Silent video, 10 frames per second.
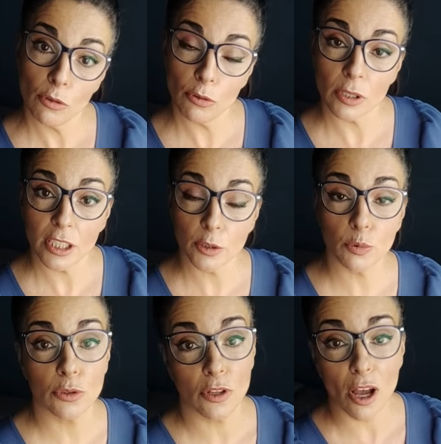The
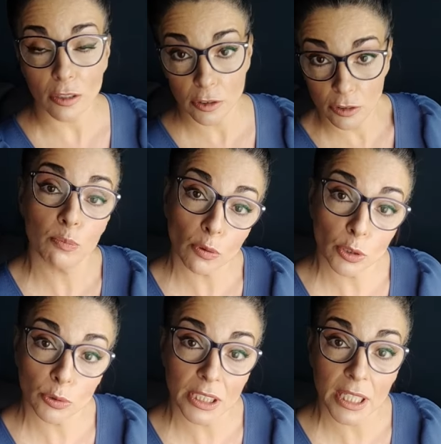reason we conceived the
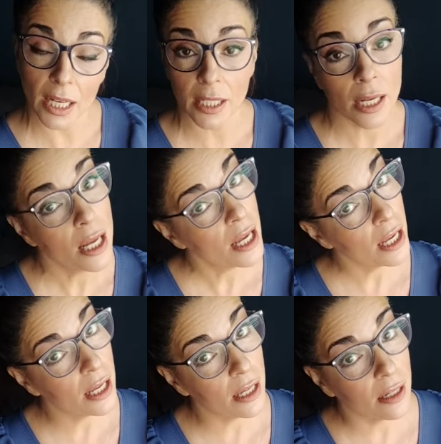booster kit for newborn
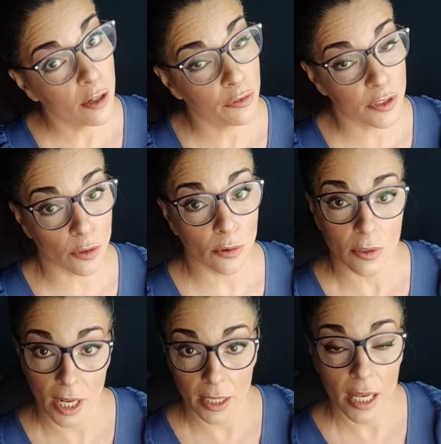babies for the
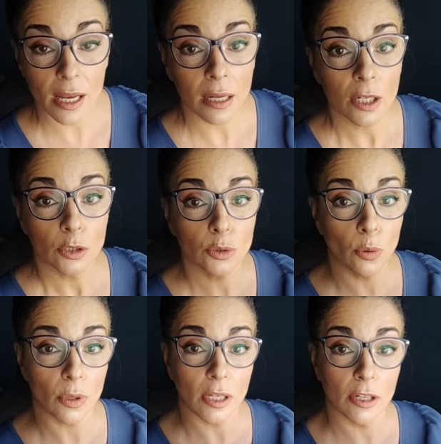HoodieCarrier
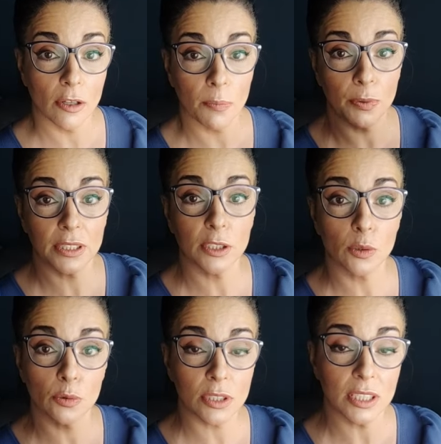and the
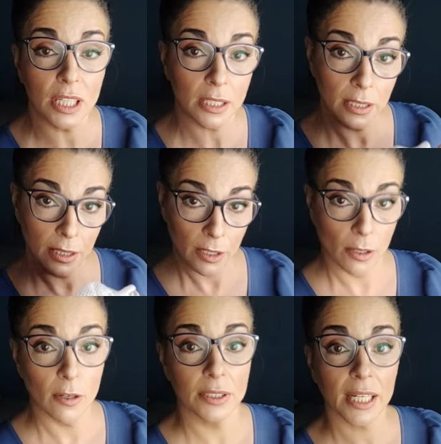Physiological,
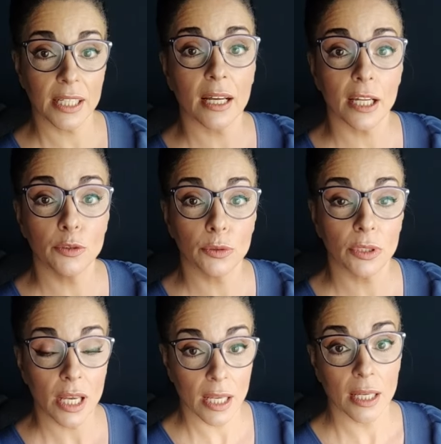creating a small
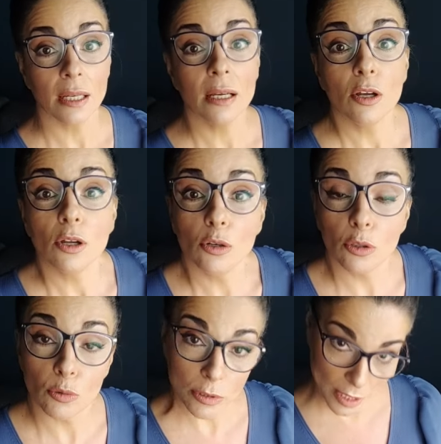pillow behind the neck
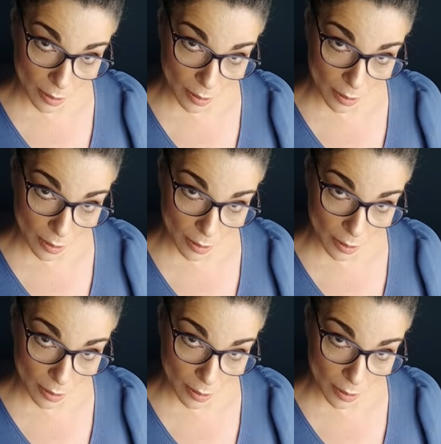and the